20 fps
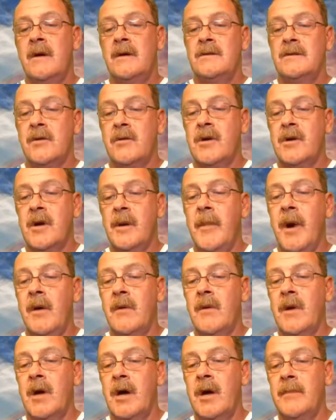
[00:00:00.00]
So come
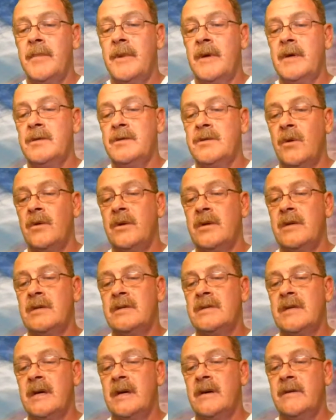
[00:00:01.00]
on up, enjoy
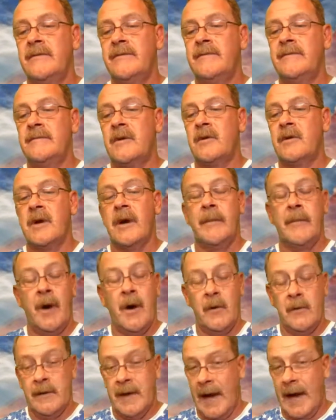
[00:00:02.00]
yourself, or come
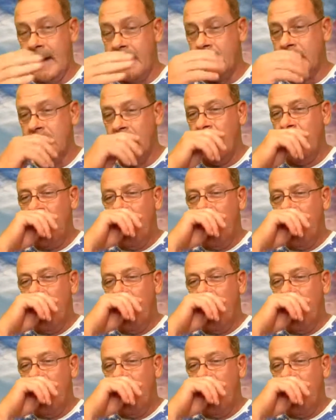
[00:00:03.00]
on down.